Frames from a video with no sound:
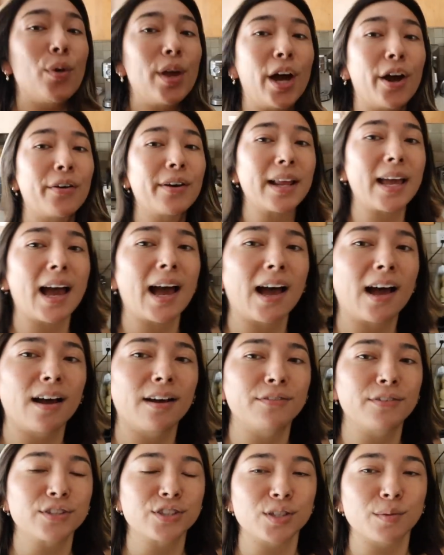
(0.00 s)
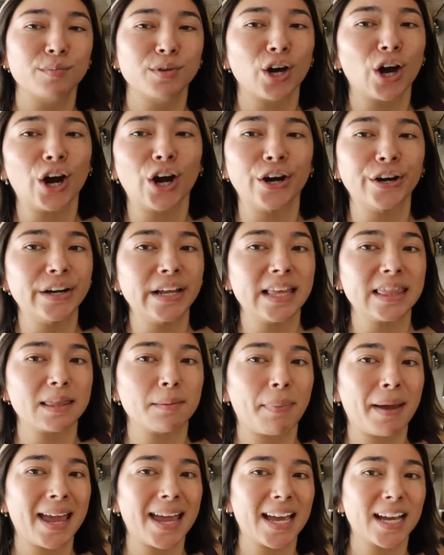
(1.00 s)
We already have some yarn in the
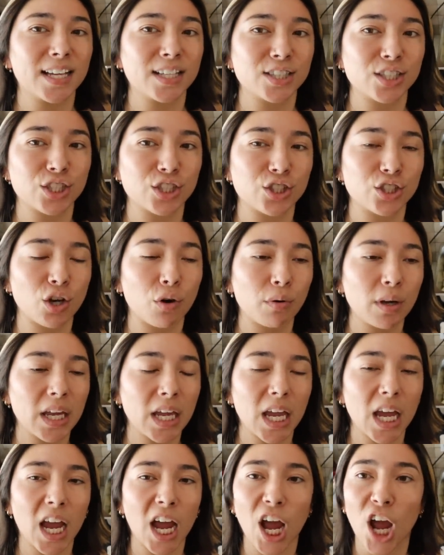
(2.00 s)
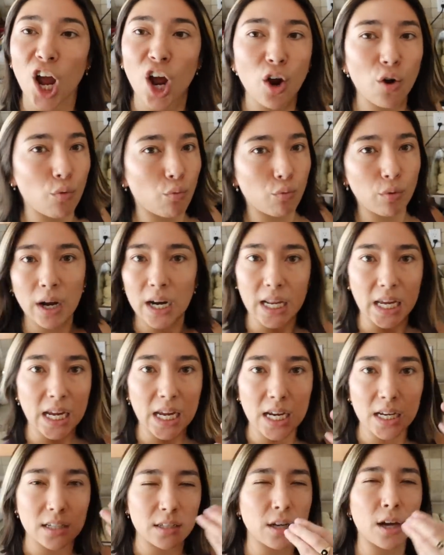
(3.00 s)
pan soaking,
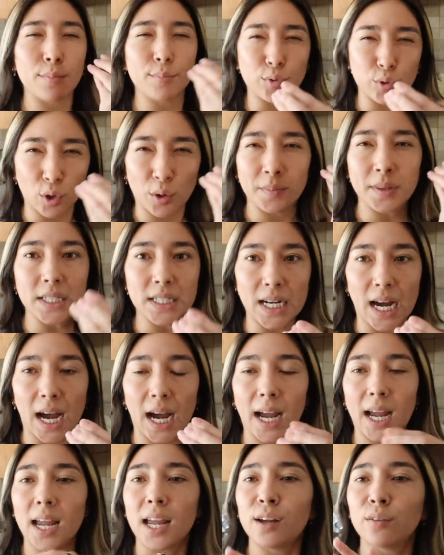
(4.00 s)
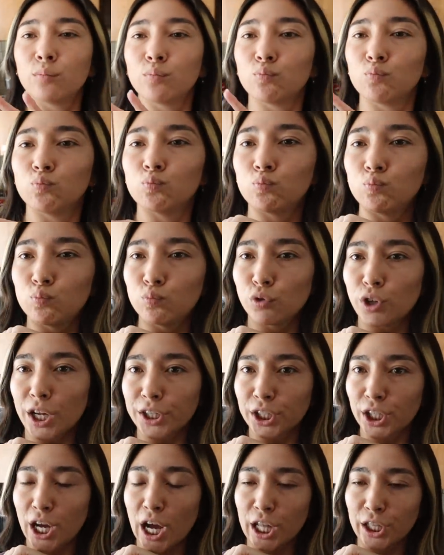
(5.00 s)
ready to absorb the dye
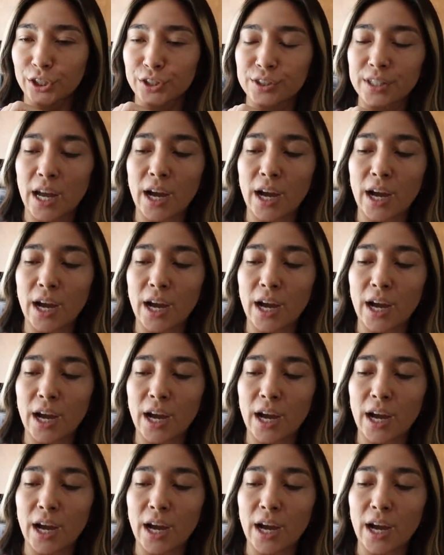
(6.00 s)
got the colors